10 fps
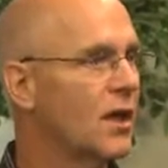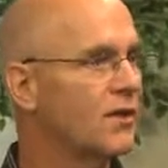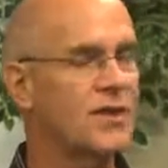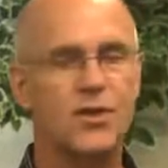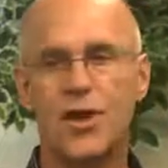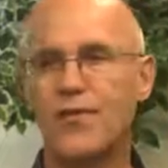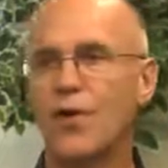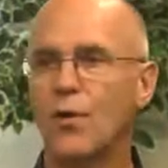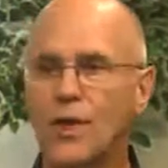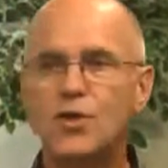These are not
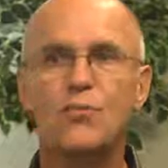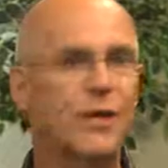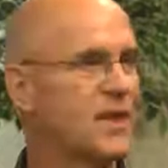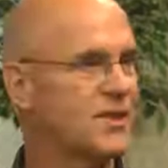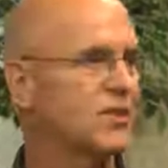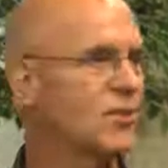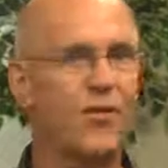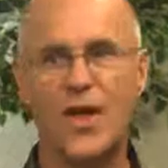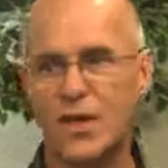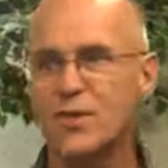the only 2 places where
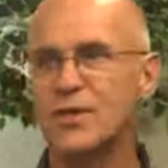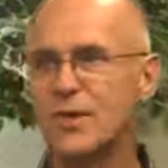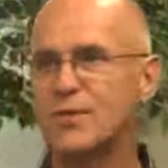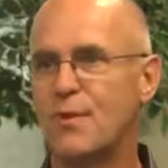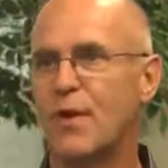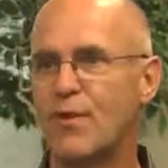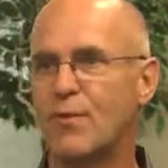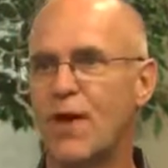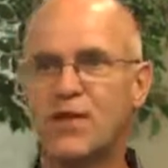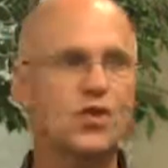they use this, by the
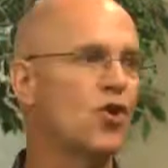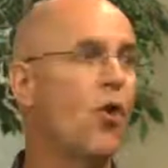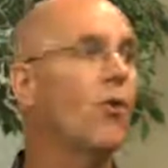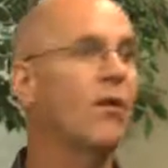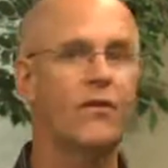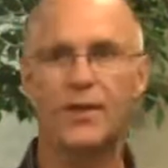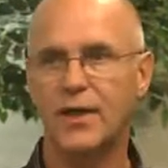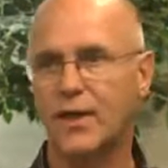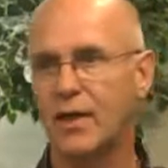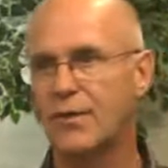way. Joel,
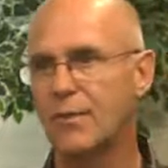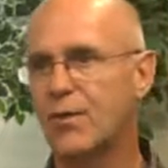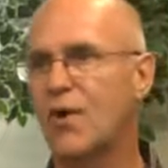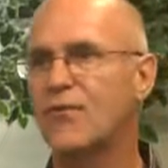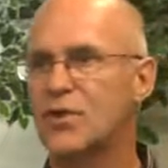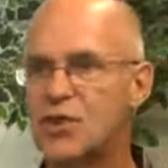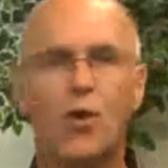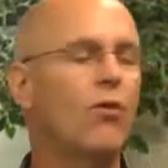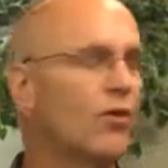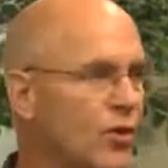the prophet
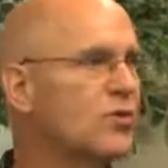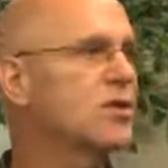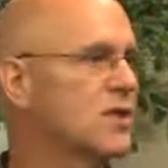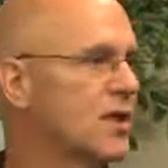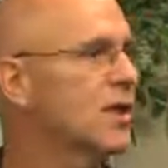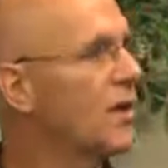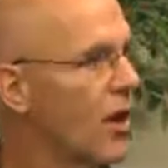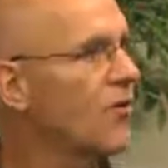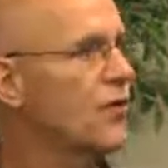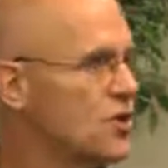Joel uses it, and
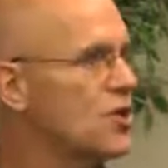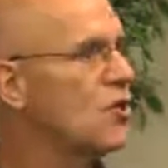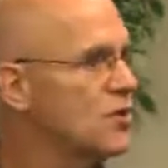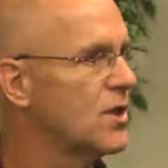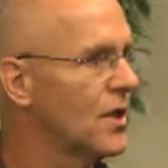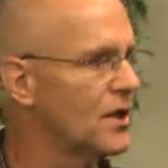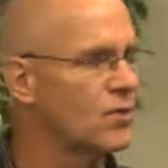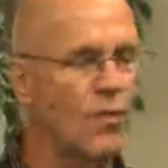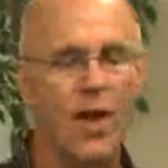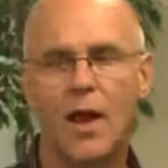others use it
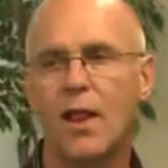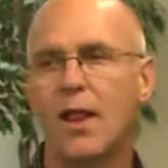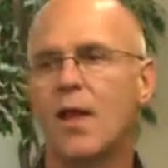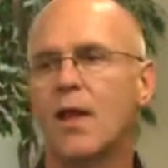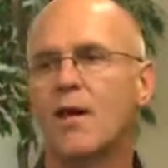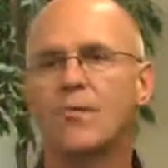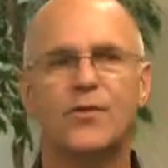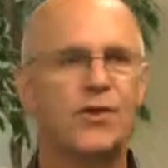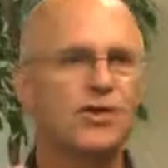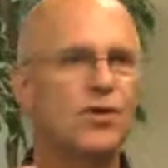as well.
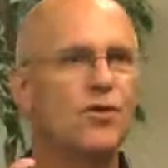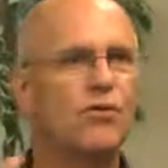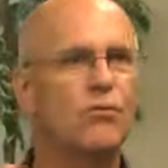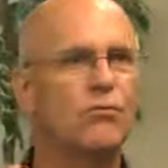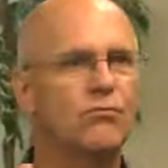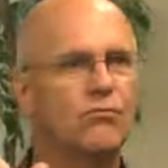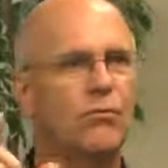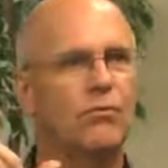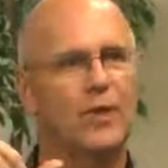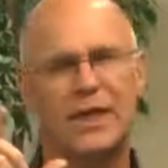But the 2
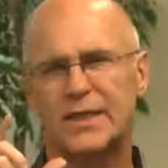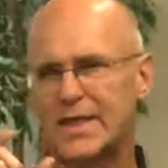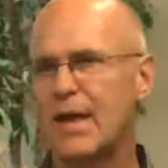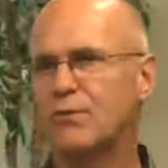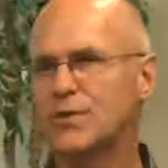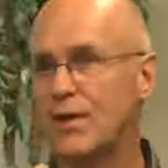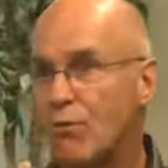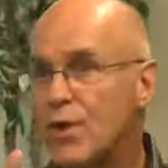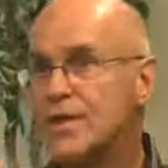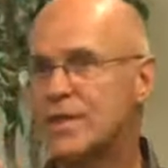examples that
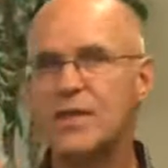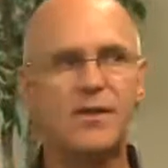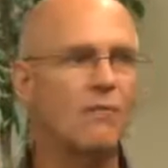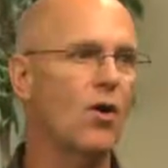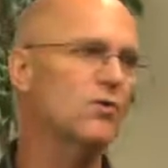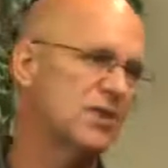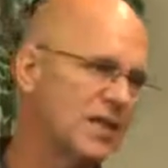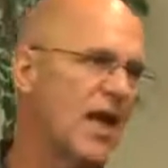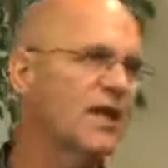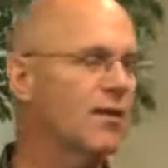we see the most,
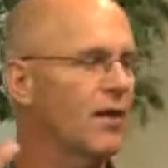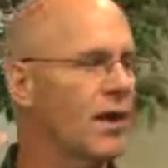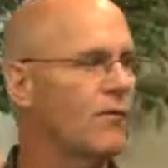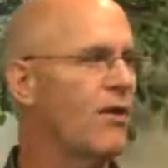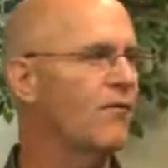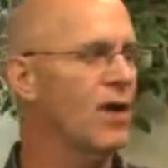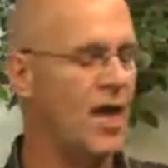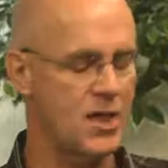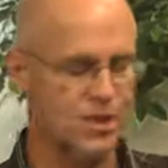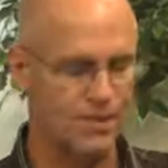Daniel and
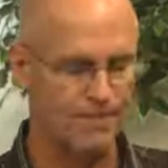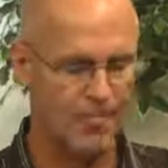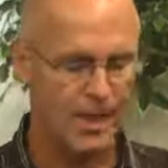Revelation.